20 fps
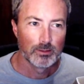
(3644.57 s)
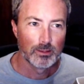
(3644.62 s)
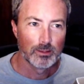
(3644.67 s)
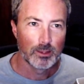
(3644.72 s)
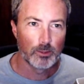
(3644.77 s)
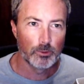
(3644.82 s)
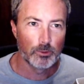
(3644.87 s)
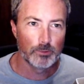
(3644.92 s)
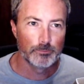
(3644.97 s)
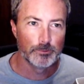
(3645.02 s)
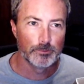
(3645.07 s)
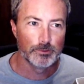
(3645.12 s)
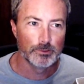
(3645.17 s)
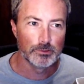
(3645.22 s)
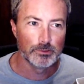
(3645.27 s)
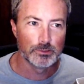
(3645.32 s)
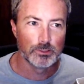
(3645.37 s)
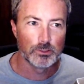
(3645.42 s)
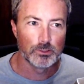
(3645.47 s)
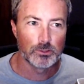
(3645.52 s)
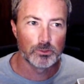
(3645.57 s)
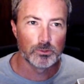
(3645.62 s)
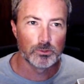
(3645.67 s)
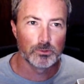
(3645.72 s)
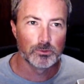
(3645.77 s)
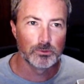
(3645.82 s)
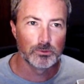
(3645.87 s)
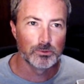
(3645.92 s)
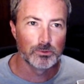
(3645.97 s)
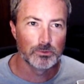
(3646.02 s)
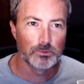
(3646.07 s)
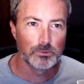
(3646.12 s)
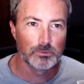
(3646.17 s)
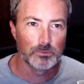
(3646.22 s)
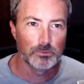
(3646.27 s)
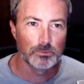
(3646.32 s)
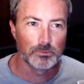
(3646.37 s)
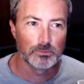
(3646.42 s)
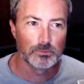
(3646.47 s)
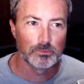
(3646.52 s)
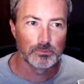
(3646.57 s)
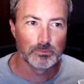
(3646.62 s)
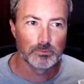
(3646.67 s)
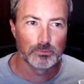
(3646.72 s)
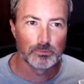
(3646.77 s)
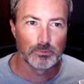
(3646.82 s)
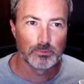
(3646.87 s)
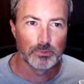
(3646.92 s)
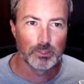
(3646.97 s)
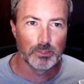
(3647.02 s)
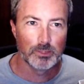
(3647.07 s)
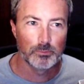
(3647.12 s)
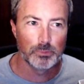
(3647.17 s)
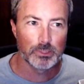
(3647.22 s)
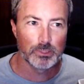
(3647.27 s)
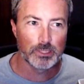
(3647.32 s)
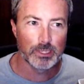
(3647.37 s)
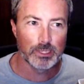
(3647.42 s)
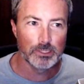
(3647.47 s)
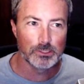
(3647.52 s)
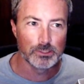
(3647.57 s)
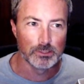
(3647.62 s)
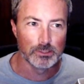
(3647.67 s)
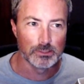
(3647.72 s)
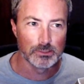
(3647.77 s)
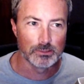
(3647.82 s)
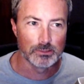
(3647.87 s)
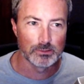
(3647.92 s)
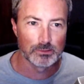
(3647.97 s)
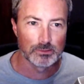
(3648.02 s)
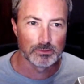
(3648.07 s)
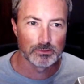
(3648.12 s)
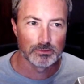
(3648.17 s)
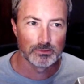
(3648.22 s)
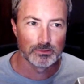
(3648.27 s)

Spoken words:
However, there's no implications.